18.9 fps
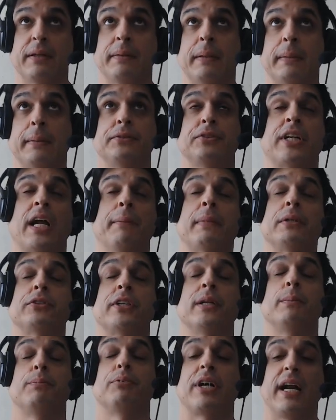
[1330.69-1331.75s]
and I'm not, try, I'm not
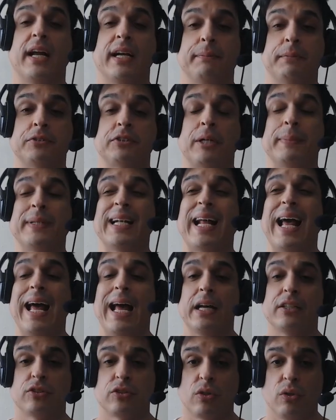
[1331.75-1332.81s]
trying to brag, I'm not trying to be an
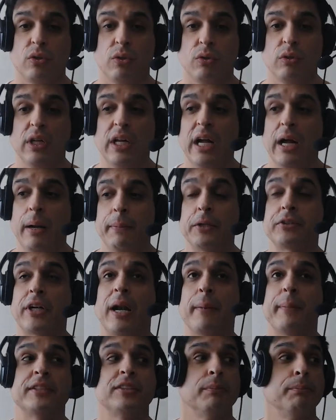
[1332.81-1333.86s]
asshole, I'm not
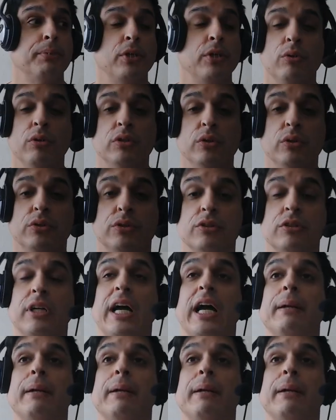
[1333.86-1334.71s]
trying to be some poo loser.